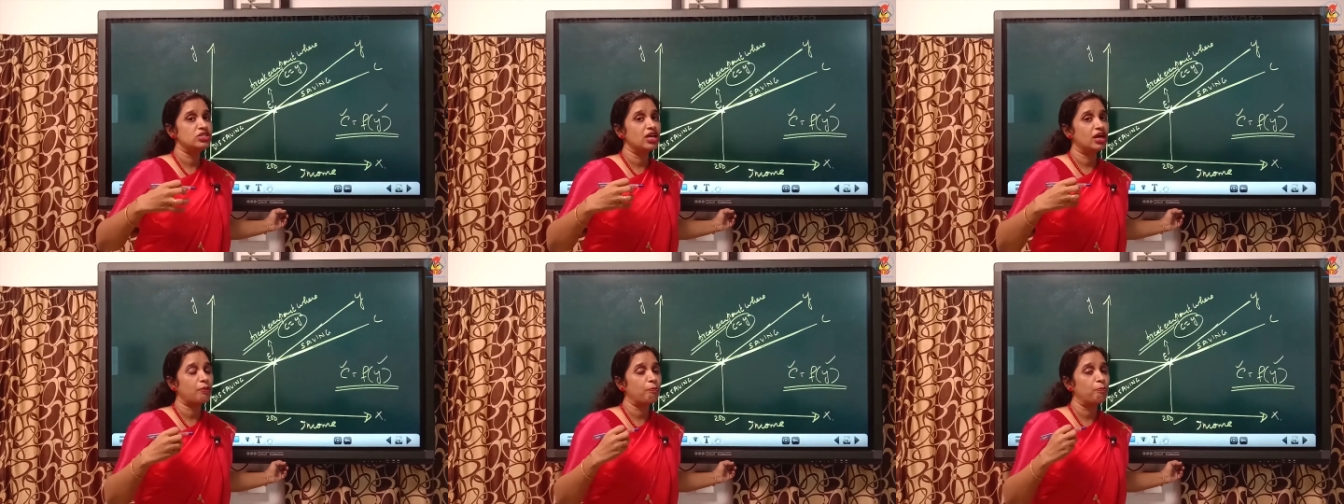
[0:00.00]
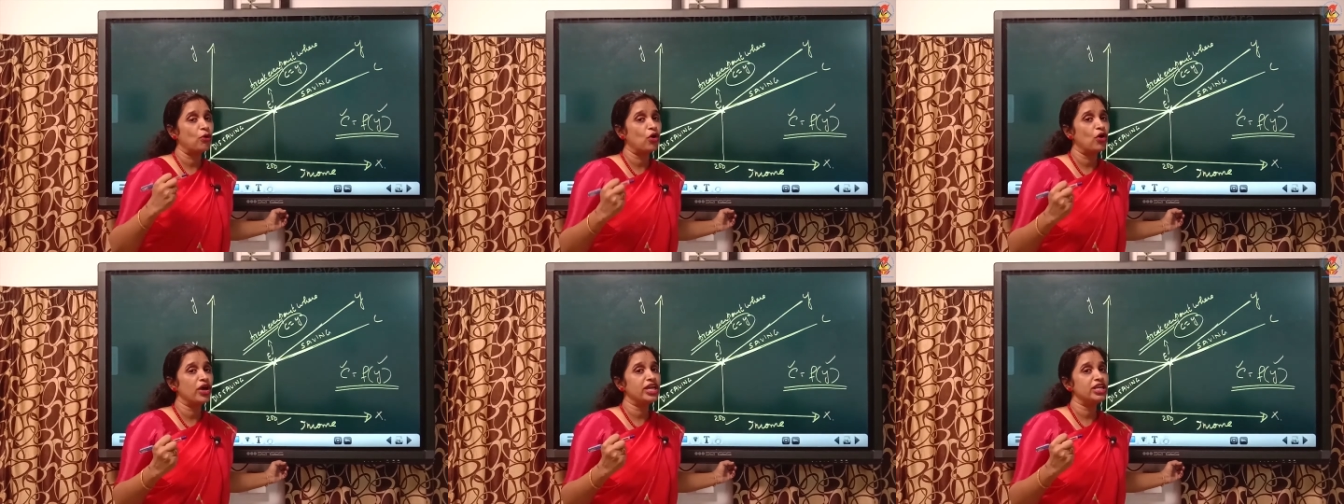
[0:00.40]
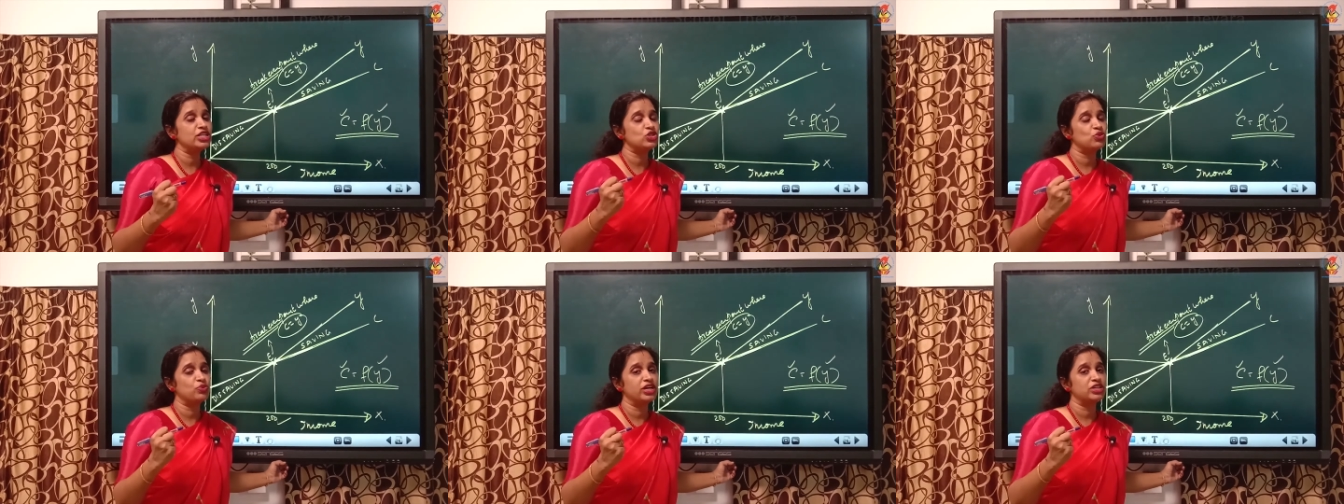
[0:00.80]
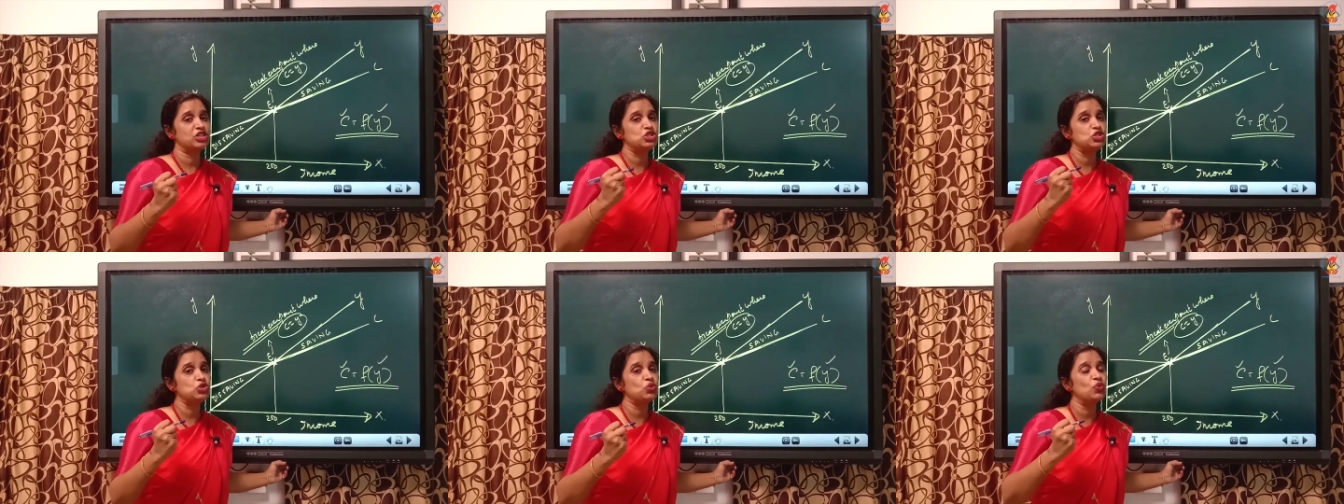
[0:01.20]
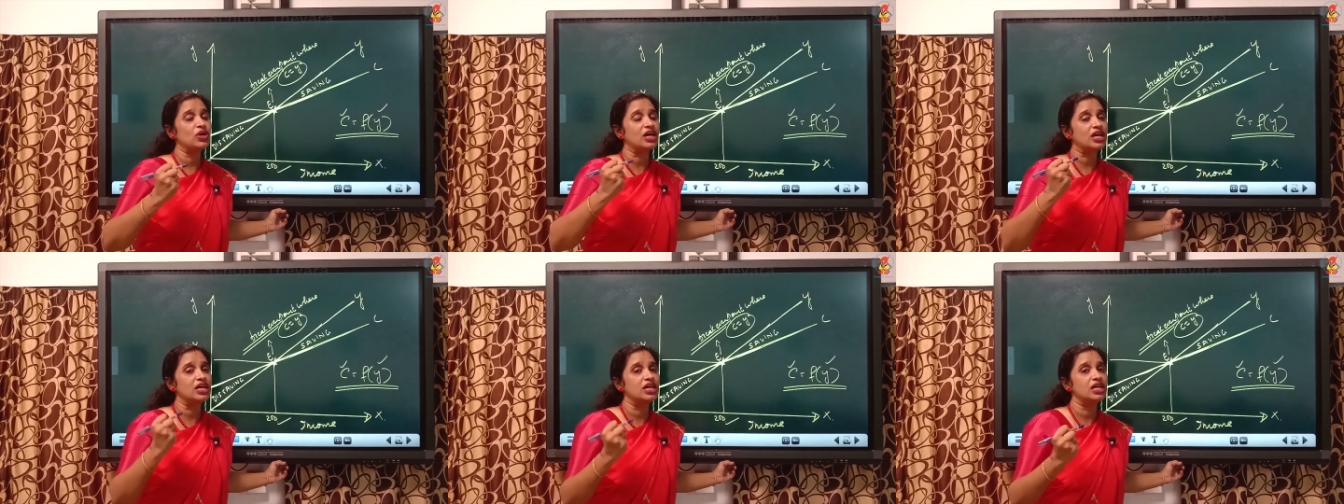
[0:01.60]
the point where the two
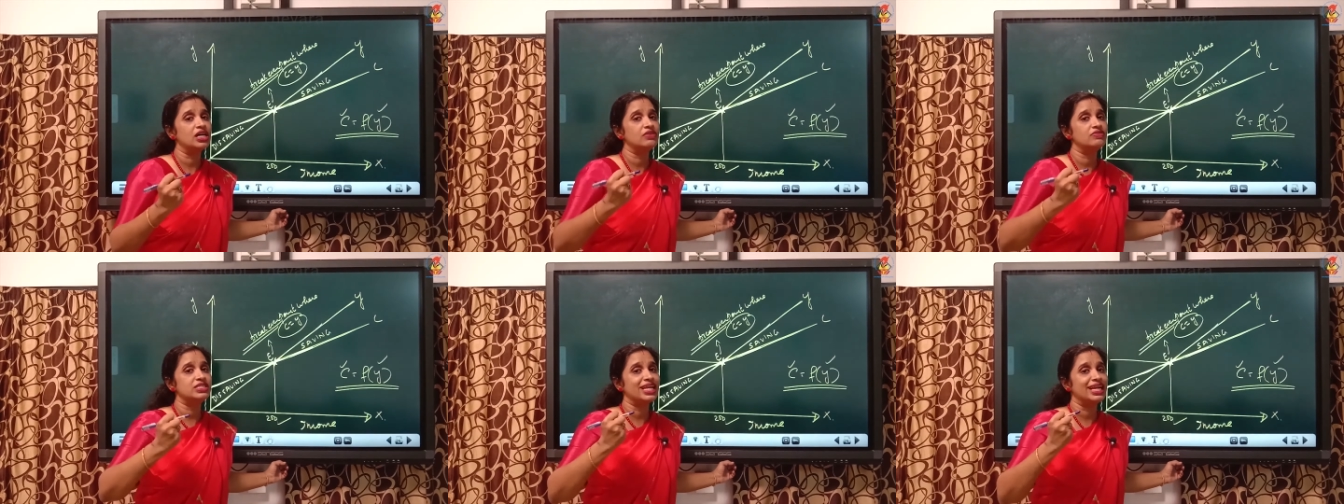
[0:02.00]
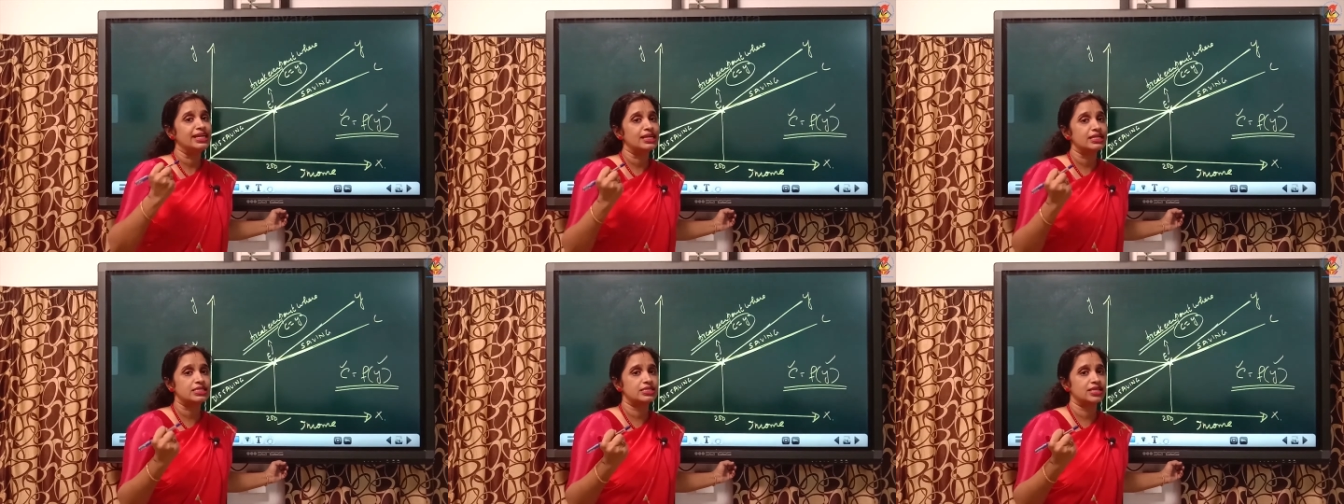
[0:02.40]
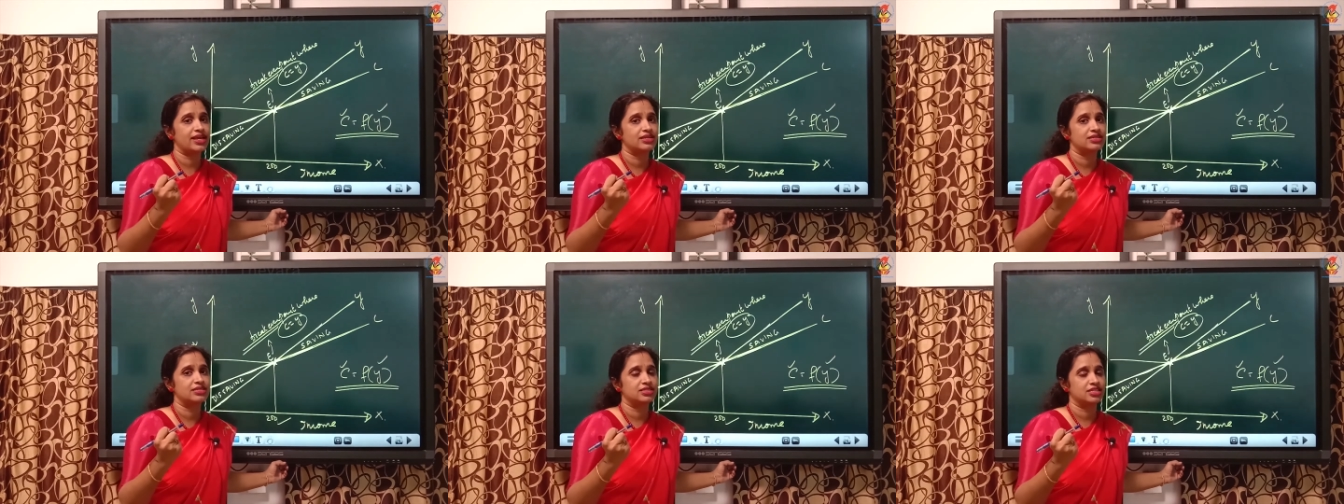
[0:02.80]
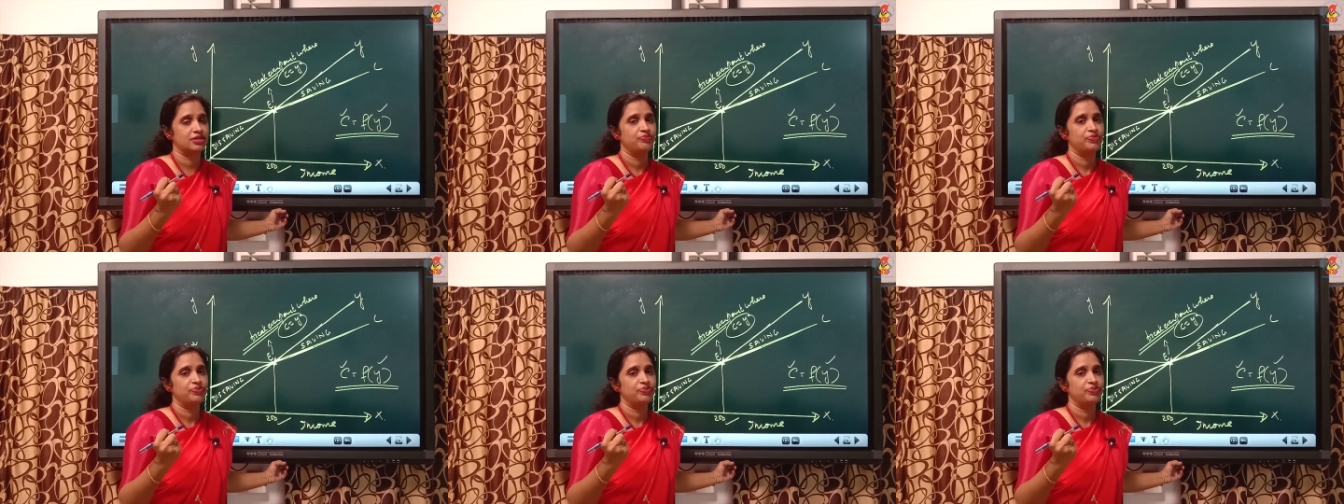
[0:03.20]
curves intersect